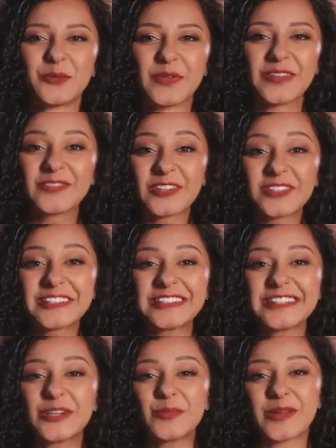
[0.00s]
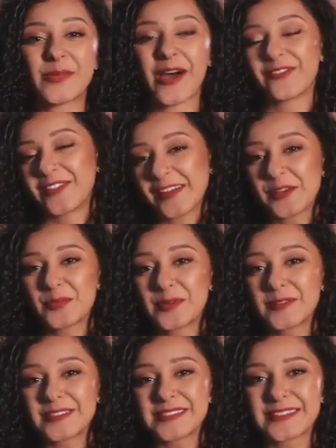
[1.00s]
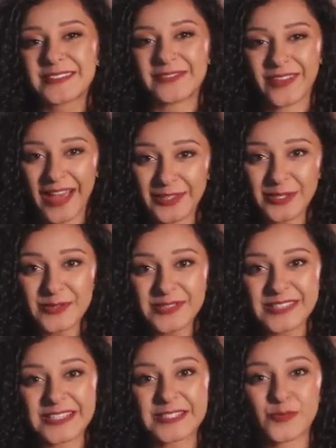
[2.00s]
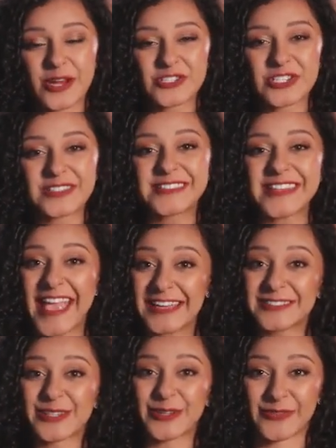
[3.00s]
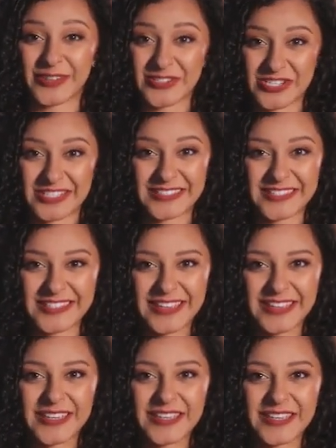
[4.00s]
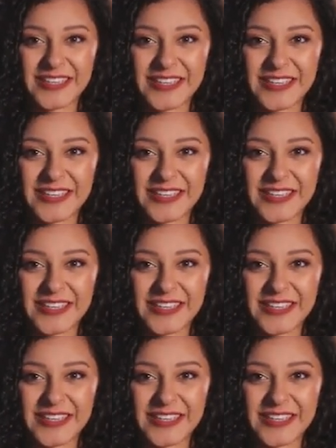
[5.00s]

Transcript: We've learned a little bit about variables, values, expressions, and conversions. Next up,